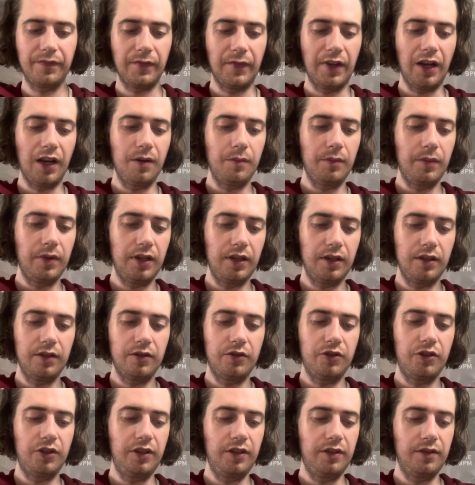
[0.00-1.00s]
I mean,
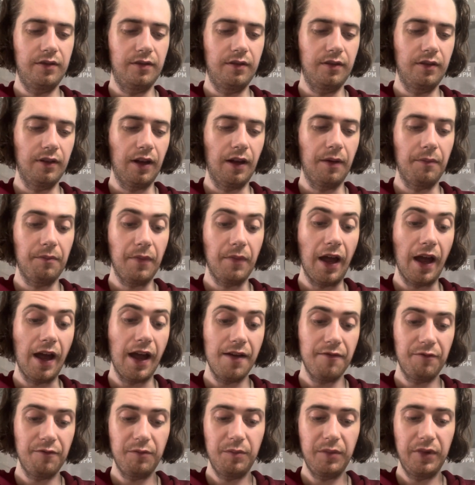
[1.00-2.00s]
I
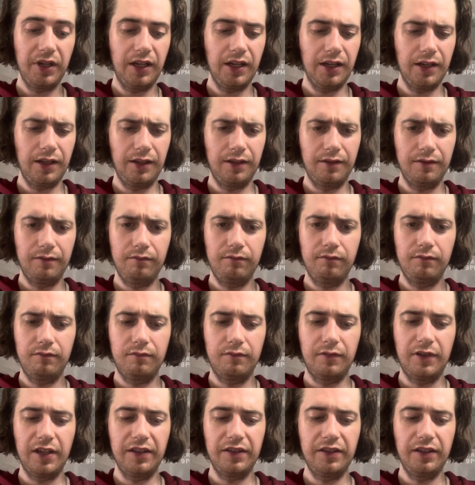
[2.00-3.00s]
haven't been getting
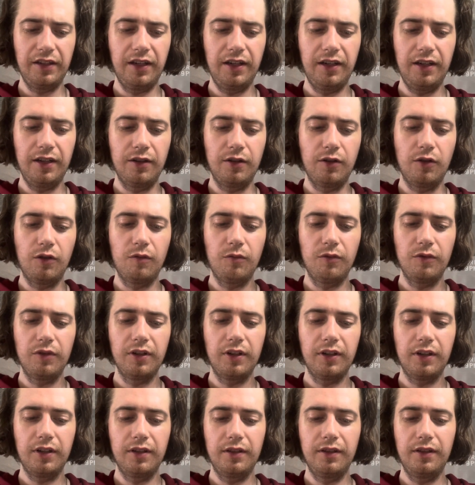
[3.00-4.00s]
designated
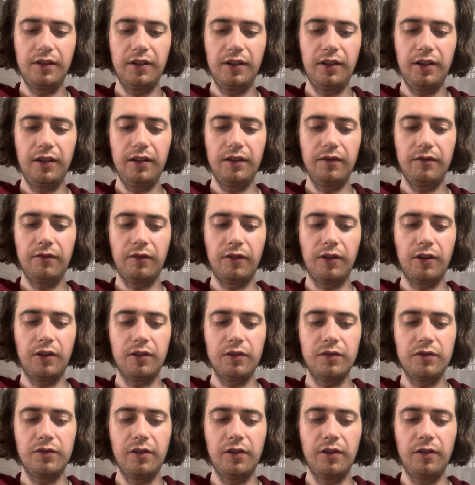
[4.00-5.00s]
homework, and they
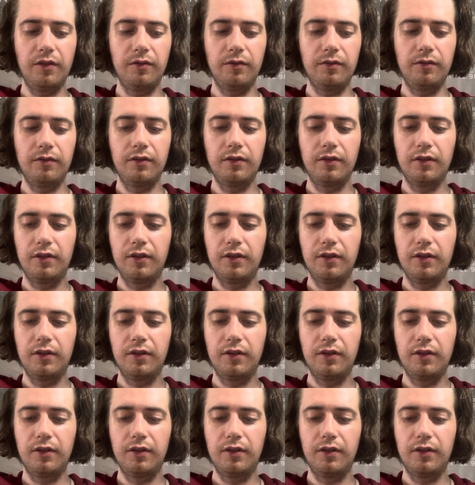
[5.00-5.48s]
also